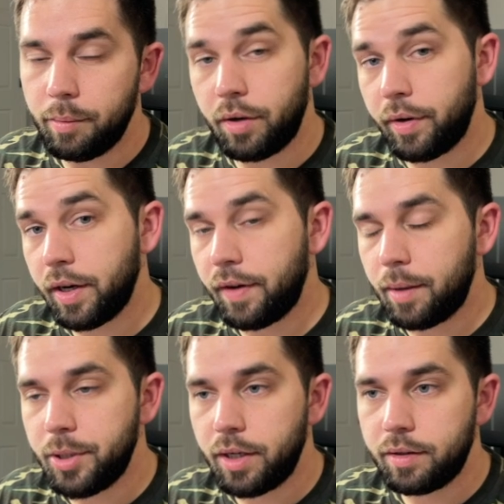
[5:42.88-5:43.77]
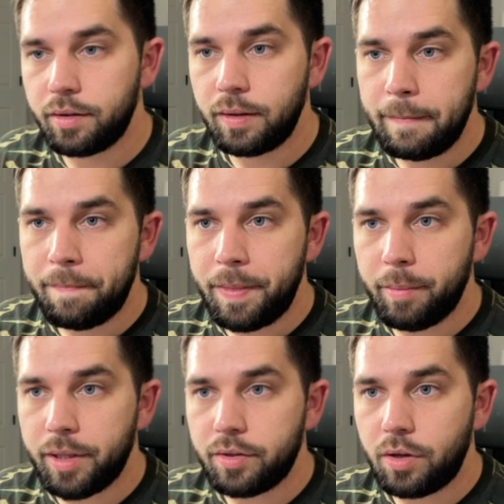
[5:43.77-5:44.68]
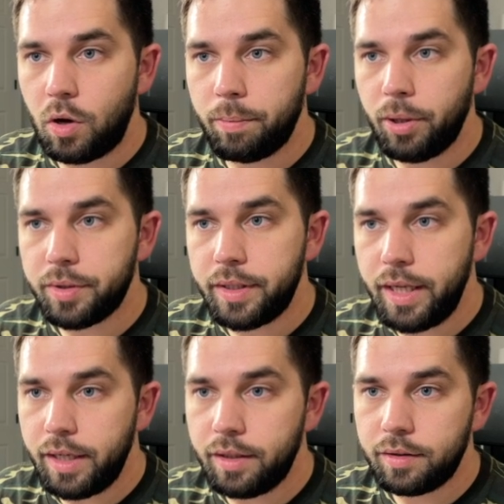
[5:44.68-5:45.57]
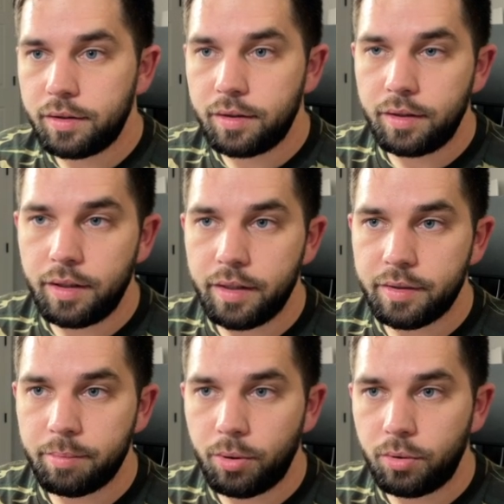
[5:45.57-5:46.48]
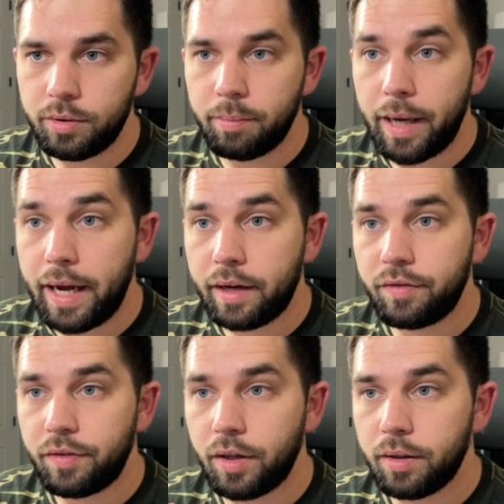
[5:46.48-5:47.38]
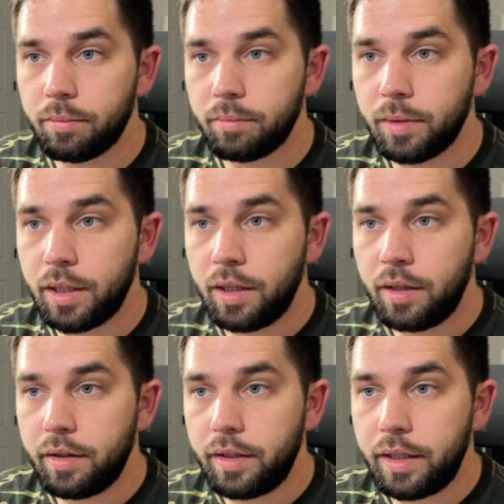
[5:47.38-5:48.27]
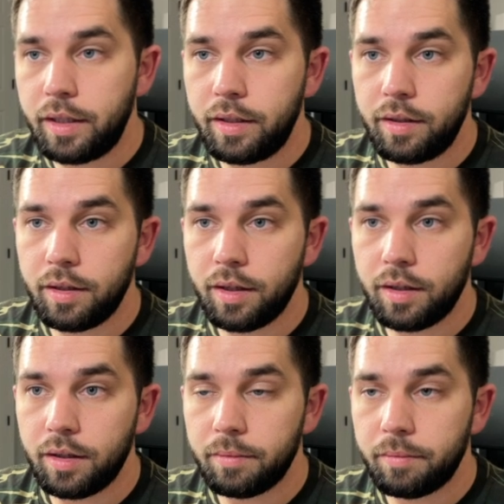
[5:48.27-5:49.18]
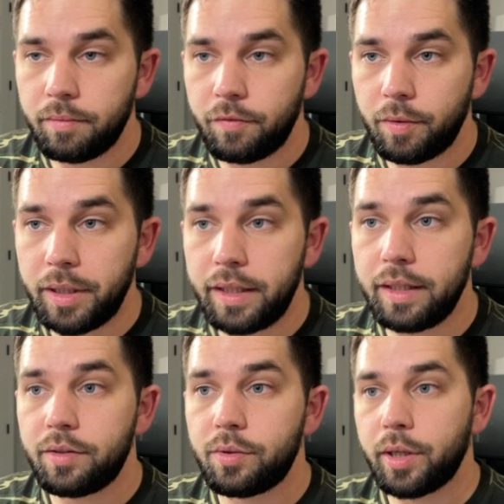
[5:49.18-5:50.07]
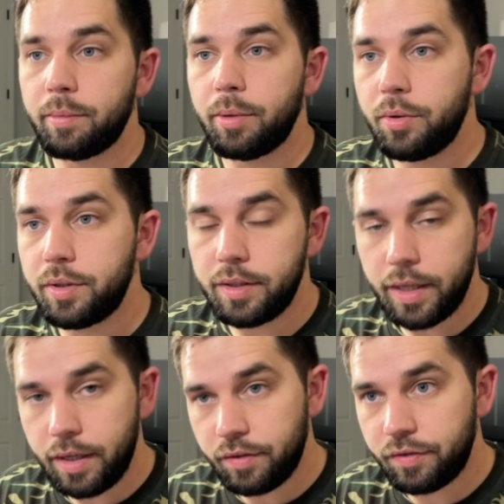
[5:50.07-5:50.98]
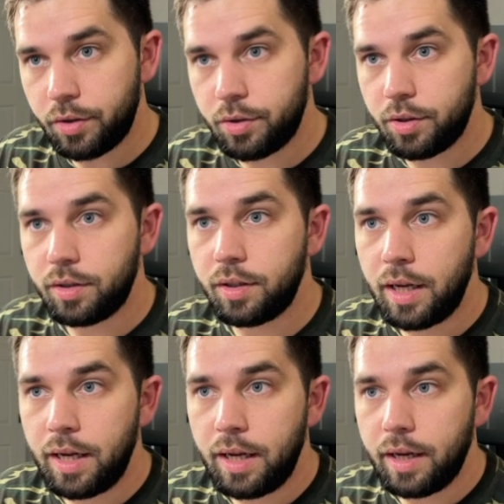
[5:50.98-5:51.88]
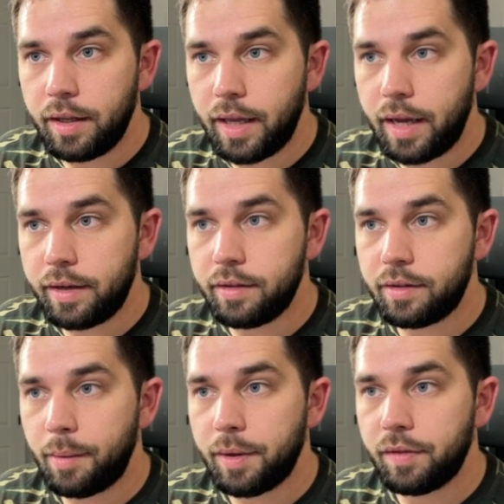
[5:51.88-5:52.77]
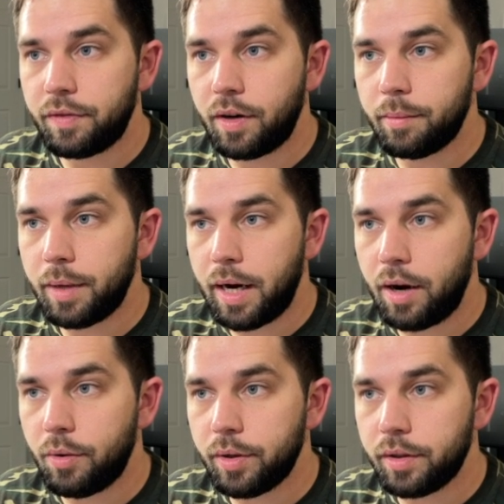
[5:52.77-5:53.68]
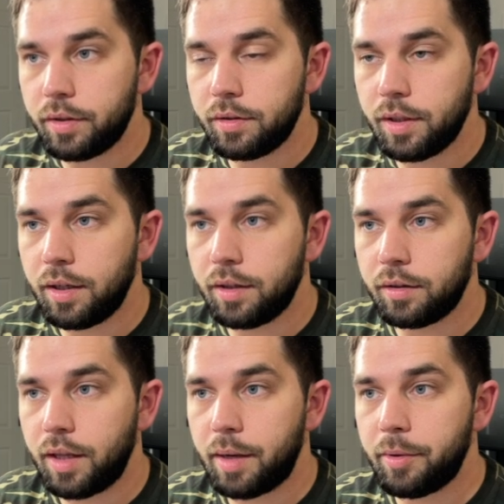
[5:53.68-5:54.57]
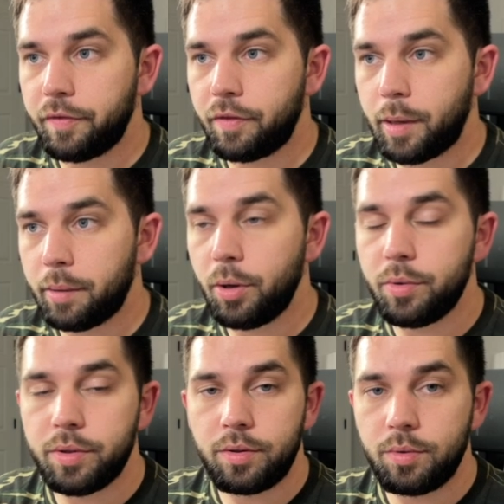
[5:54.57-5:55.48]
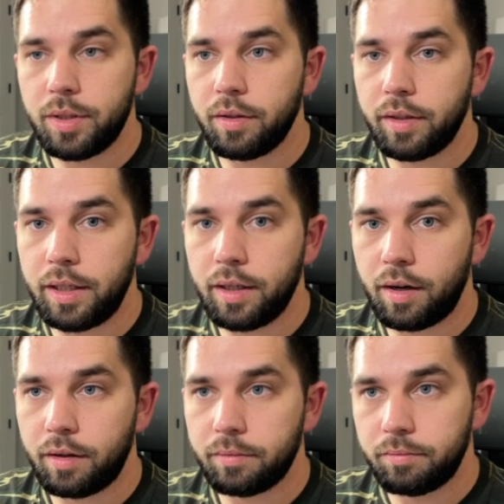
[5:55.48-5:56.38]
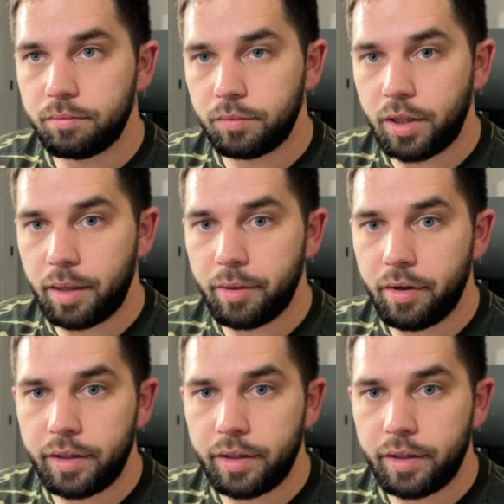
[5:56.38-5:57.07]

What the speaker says: of objects, but this all post data is pulled back from the get sorted post data function, and that is coming from our library, from our post utility in our library